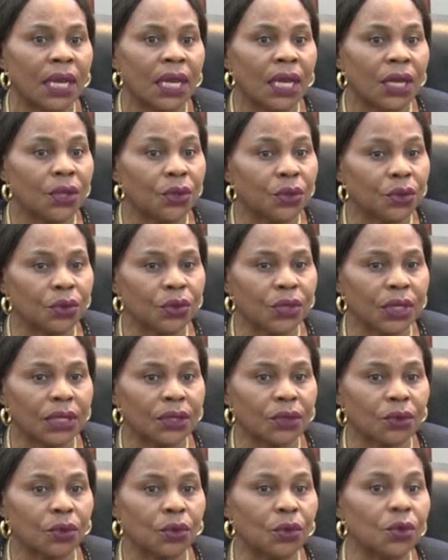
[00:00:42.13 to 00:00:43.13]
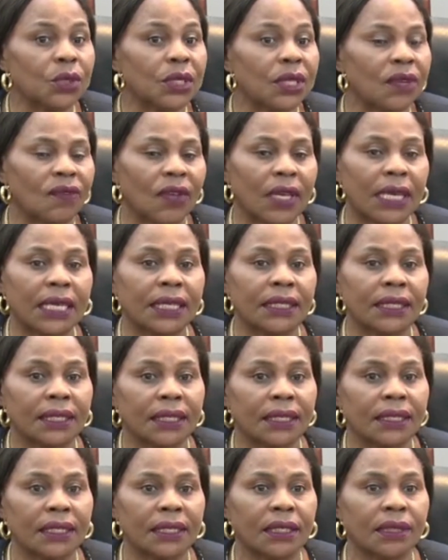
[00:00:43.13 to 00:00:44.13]
through the school surveillance
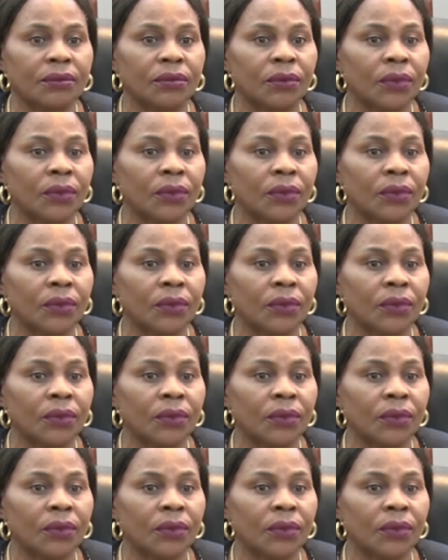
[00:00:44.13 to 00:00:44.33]
system